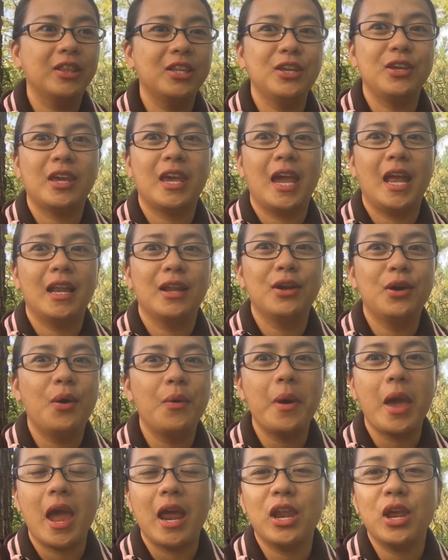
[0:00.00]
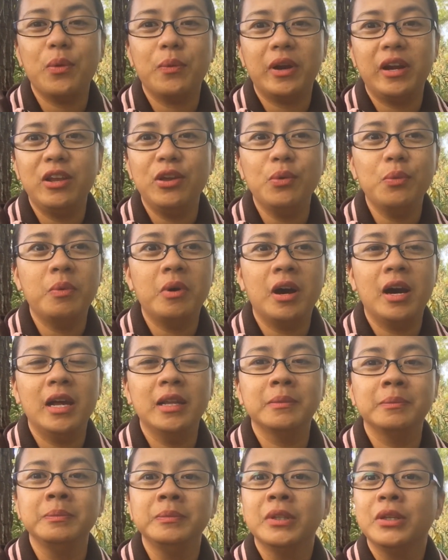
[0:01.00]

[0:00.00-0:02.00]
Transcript: you can go anywhere you want,